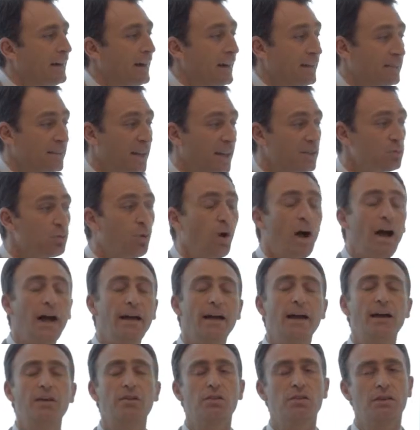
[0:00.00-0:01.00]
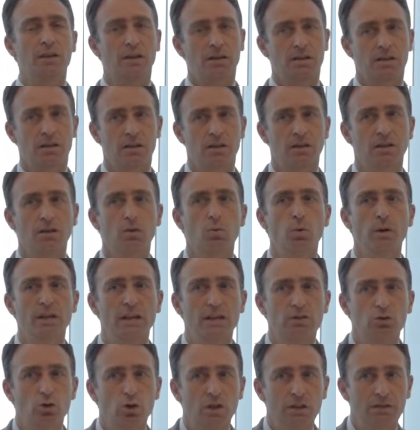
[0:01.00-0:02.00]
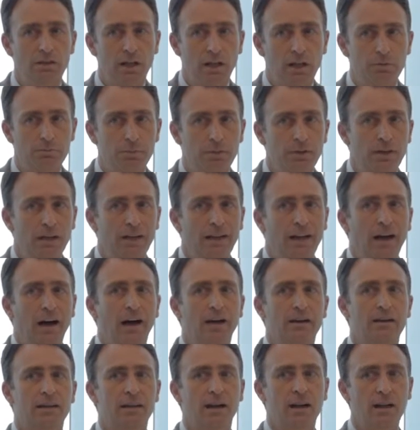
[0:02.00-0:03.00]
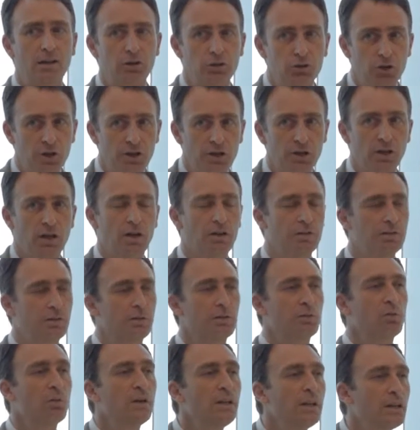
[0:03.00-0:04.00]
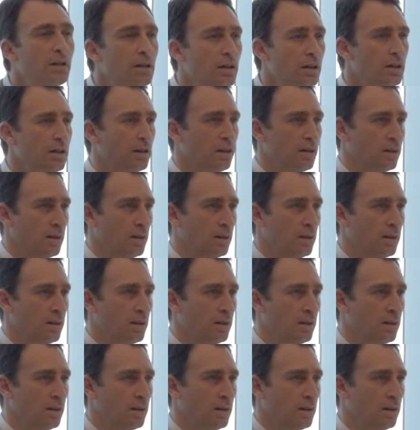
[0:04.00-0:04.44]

and that's why I think we need to develop a culture of real